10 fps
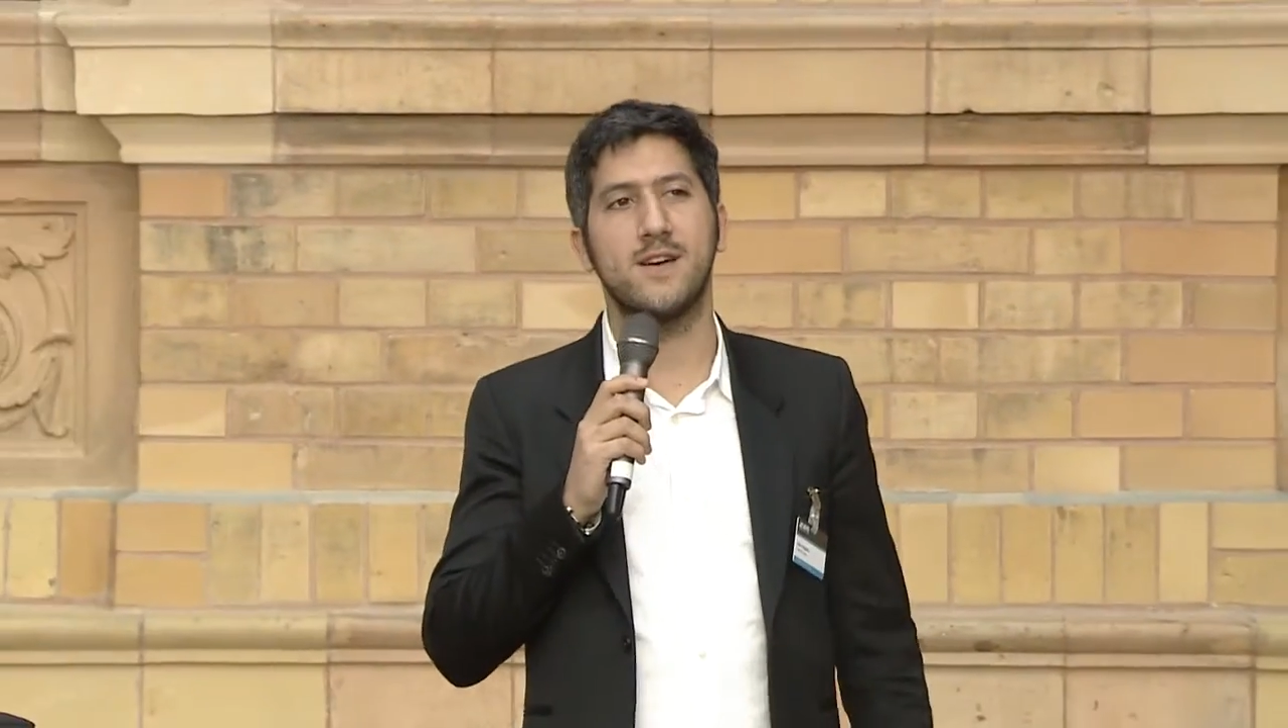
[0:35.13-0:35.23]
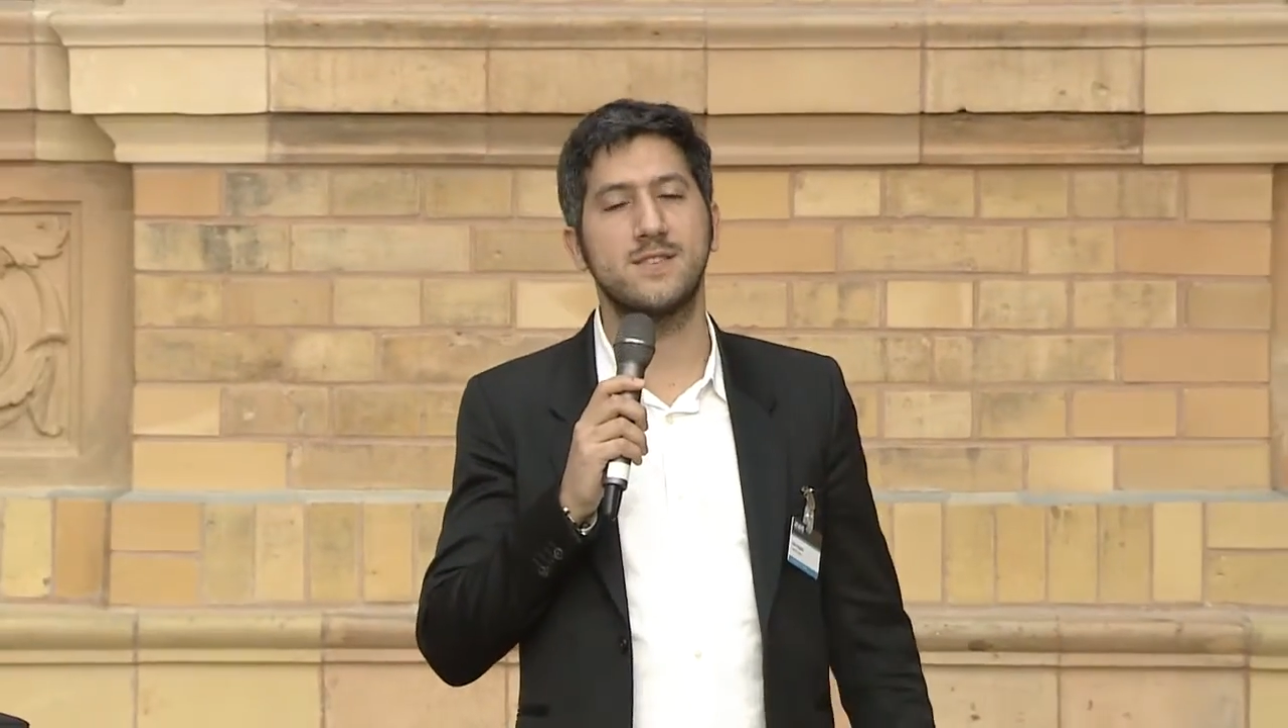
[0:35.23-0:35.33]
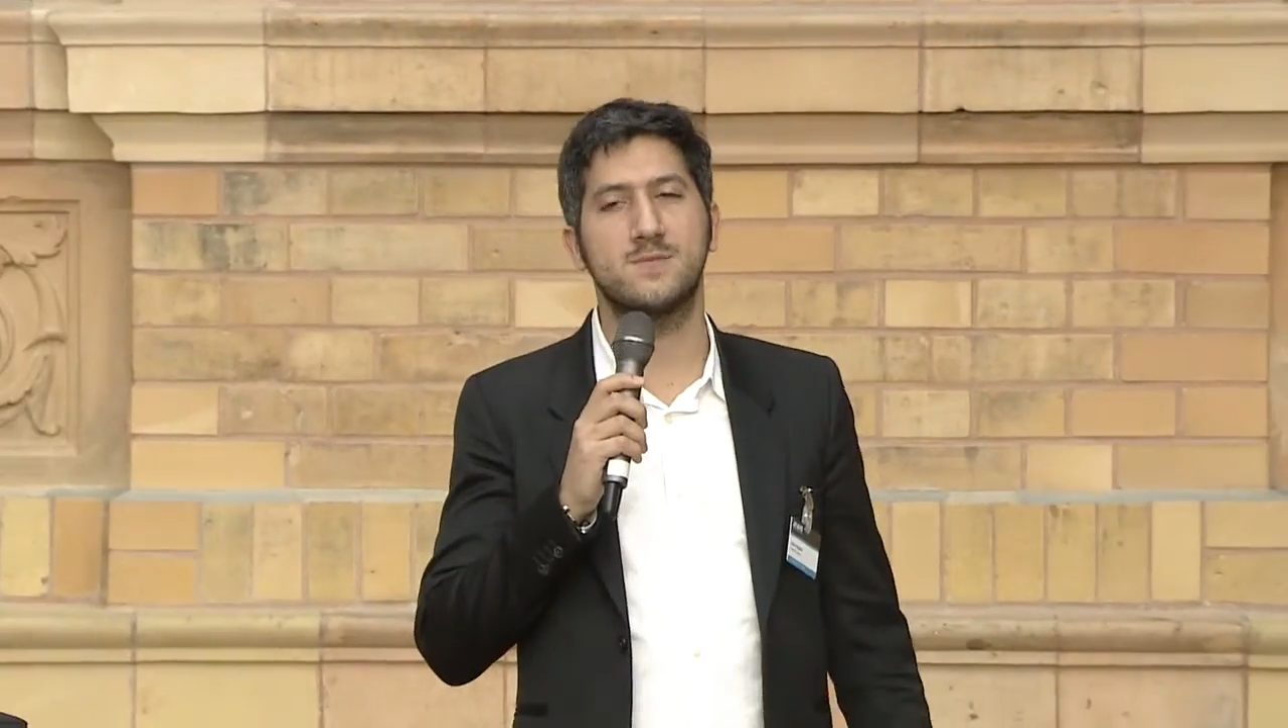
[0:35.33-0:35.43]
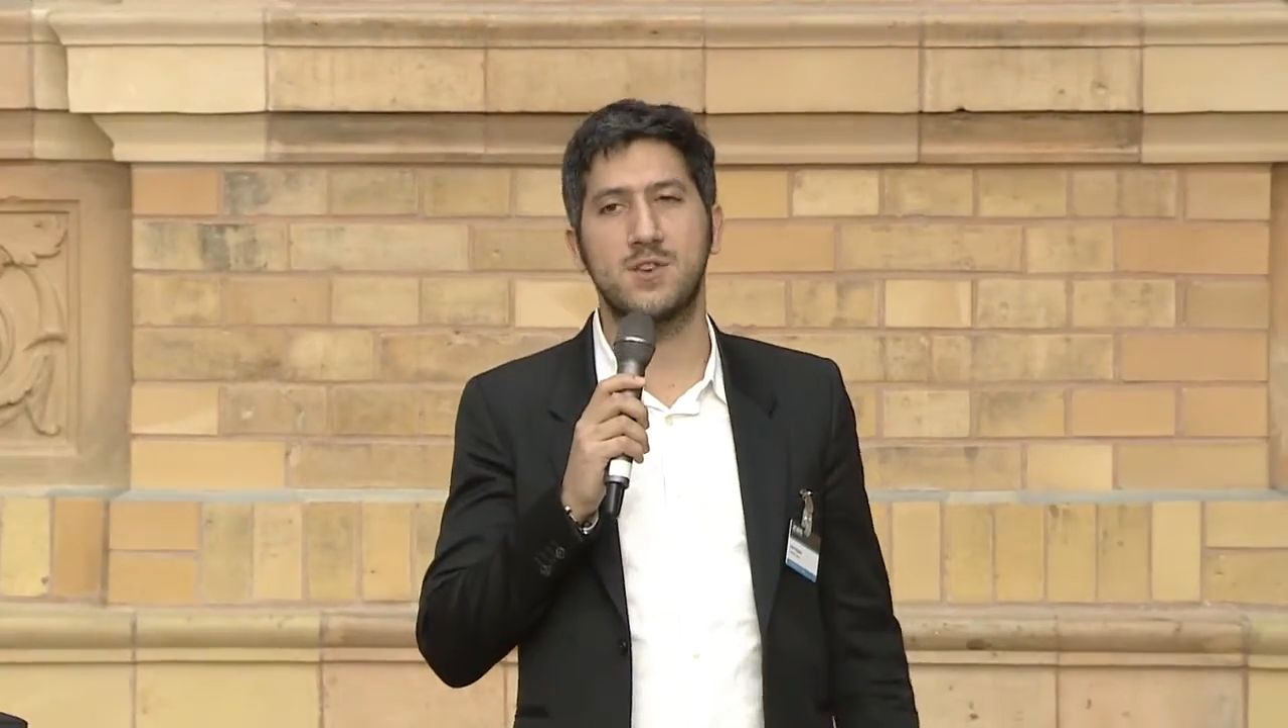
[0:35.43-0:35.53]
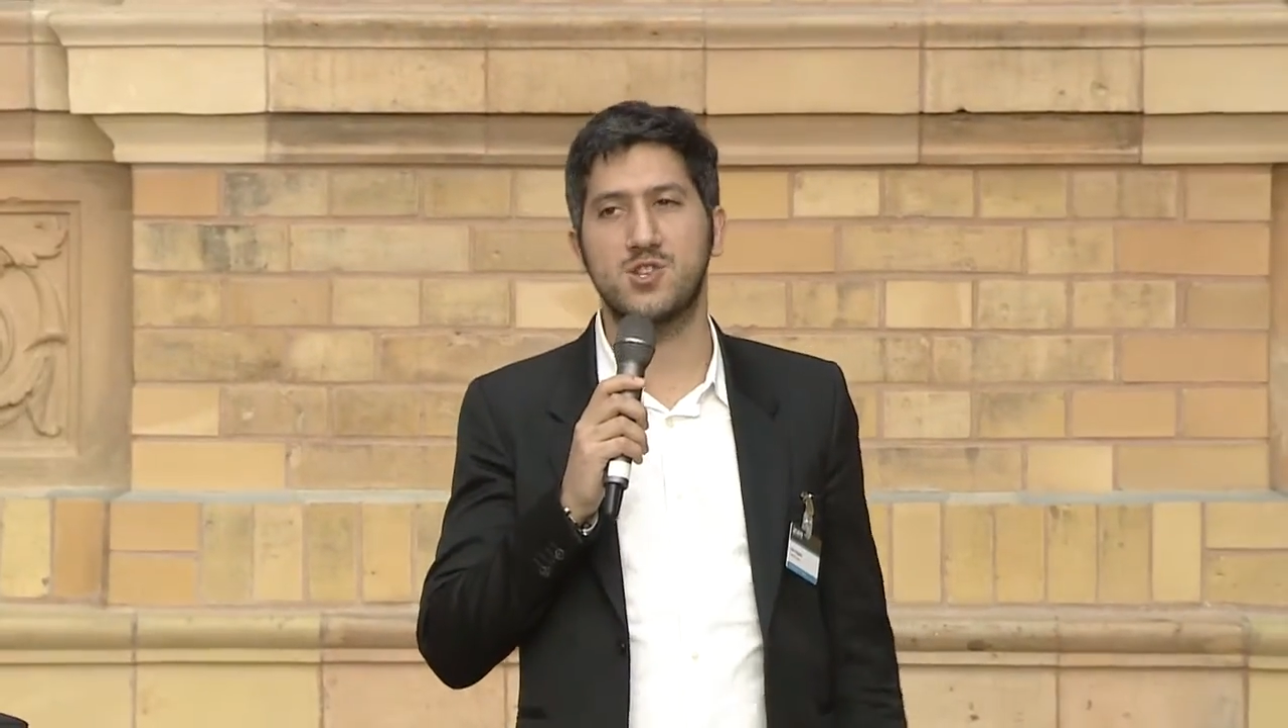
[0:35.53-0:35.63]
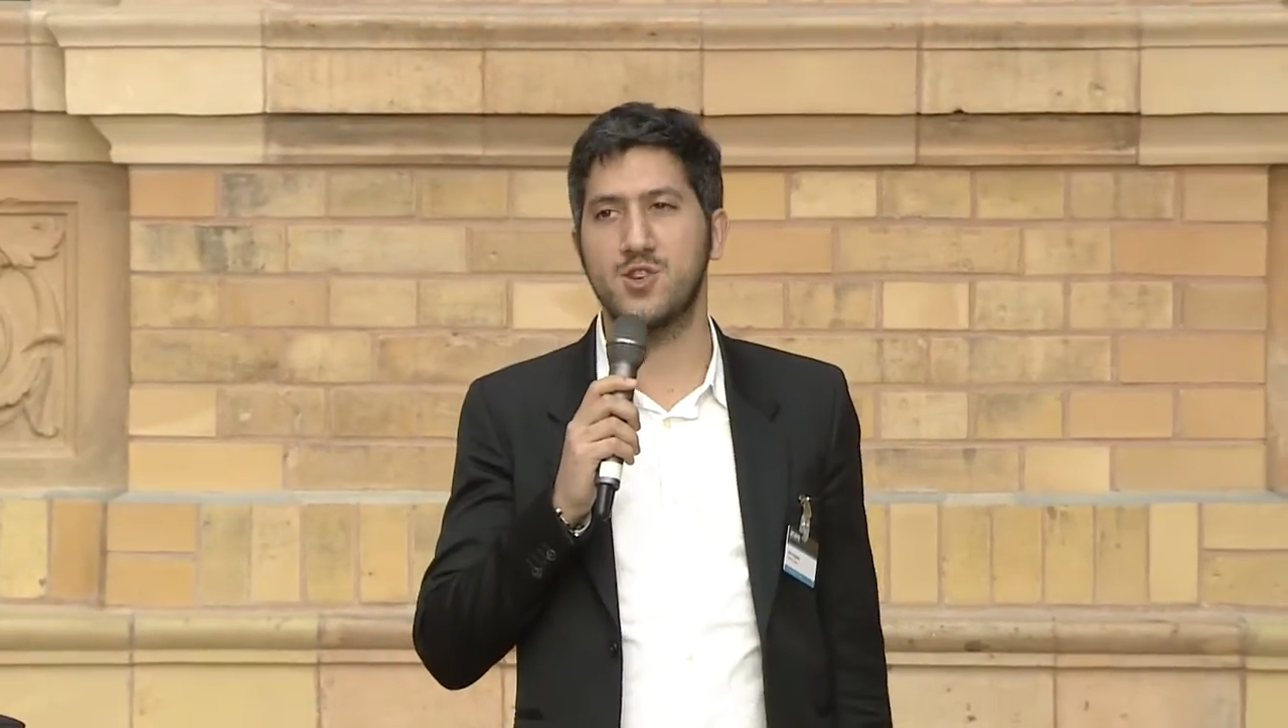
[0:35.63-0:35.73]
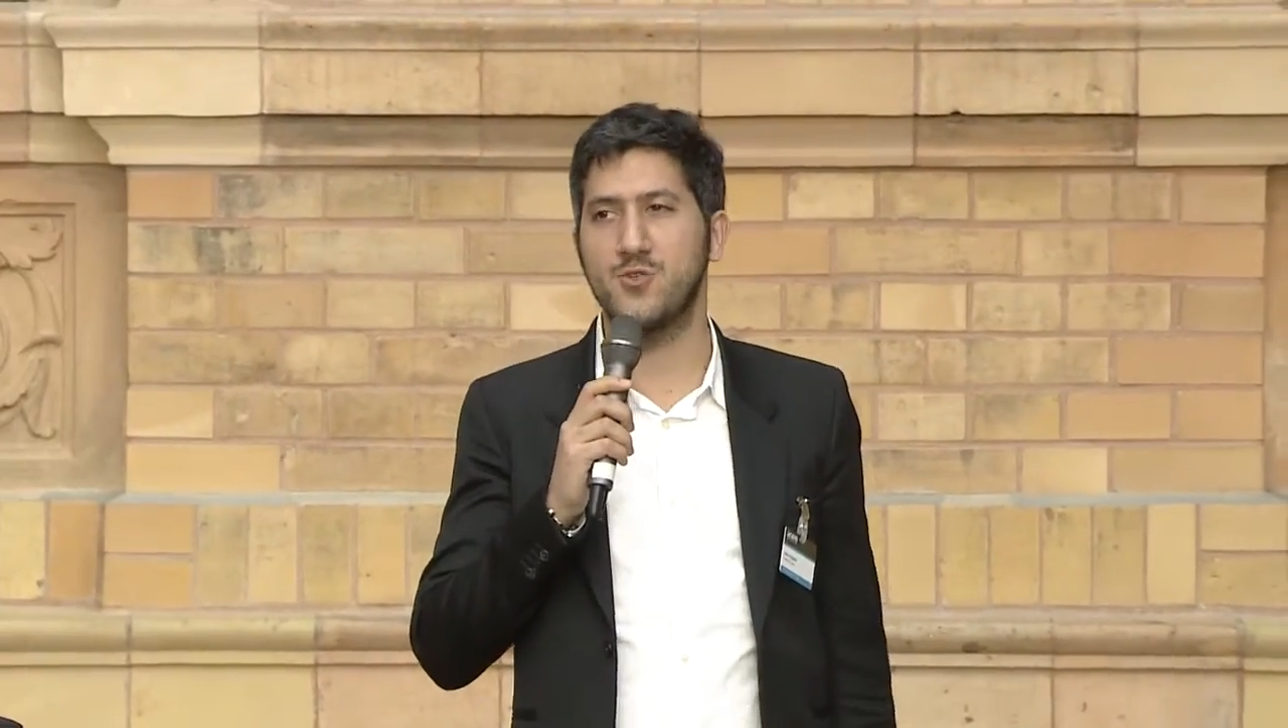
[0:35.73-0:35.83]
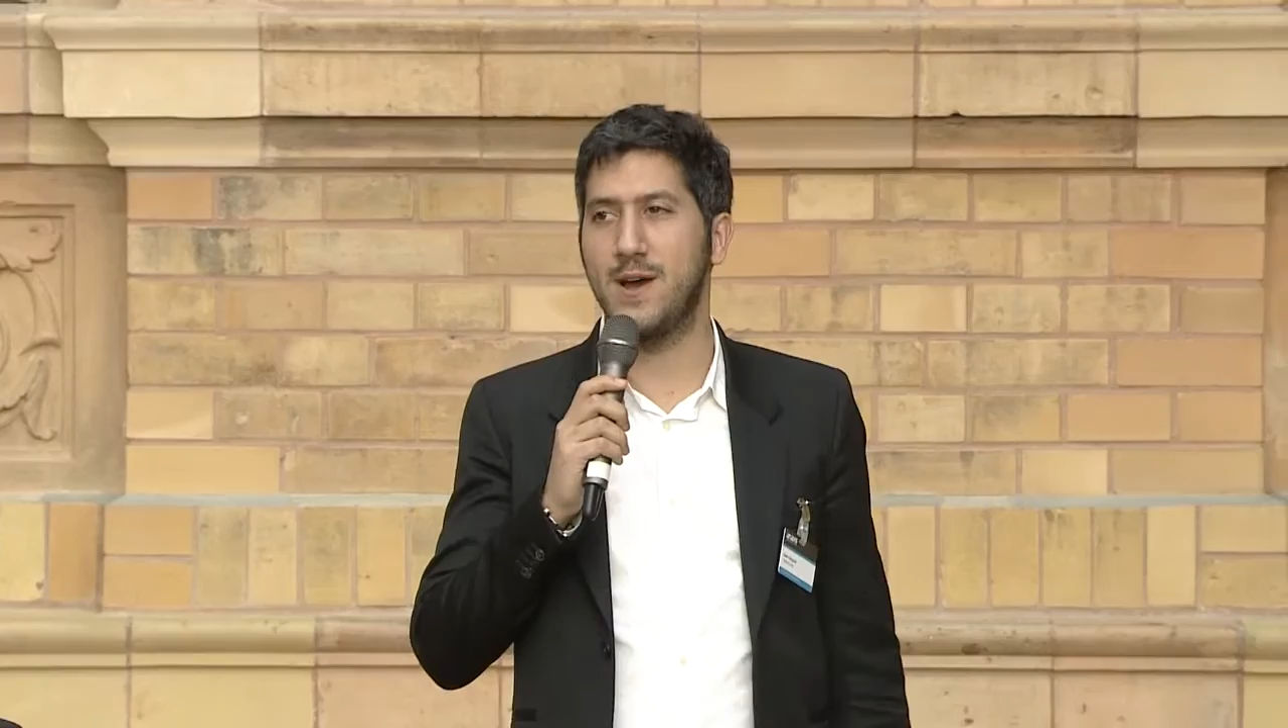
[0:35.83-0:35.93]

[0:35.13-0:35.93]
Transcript: especially